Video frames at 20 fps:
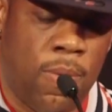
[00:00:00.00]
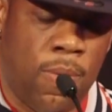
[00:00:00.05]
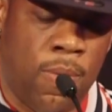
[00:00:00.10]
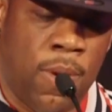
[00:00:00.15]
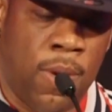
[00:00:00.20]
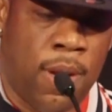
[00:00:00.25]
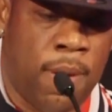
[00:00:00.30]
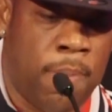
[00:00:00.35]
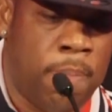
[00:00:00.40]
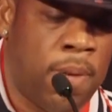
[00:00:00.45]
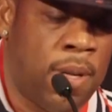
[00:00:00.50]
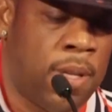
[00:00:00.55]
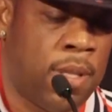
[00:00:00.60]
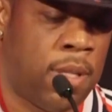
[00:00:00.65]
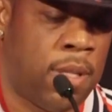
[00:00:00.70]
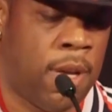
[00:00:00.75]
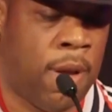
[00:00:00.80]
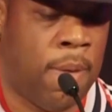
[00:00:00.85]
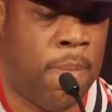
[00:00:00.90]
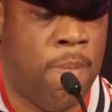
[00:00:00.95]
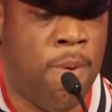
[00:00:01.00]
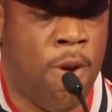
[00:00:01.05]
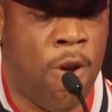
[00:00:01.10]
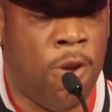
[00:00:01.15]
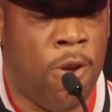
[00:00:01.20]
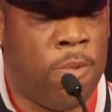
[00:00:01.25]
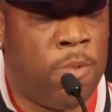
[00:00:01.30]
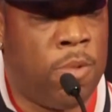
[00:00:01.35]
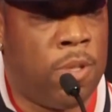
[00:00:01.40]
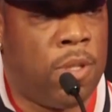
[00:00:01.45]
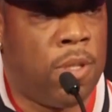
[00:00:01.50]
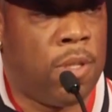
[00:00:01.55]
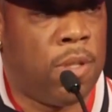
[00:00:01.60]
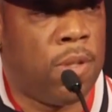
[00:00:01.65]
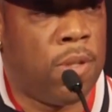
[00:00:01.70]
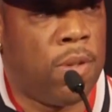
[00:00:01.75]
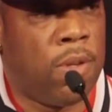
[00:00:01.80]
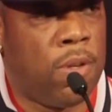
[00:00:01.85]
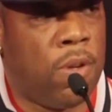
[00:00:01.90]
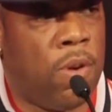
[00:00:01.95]
went up in the suburbs,
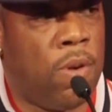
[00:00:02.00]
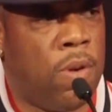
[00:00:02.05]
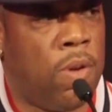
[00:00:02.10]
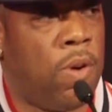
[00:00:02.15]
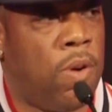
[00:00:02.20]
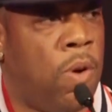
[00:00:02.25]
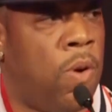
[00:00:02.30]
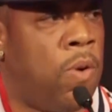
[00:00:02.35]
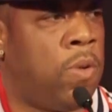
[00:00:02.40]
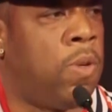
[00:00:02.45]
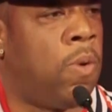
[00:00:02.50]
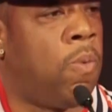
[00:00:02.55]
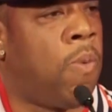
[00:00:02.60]
older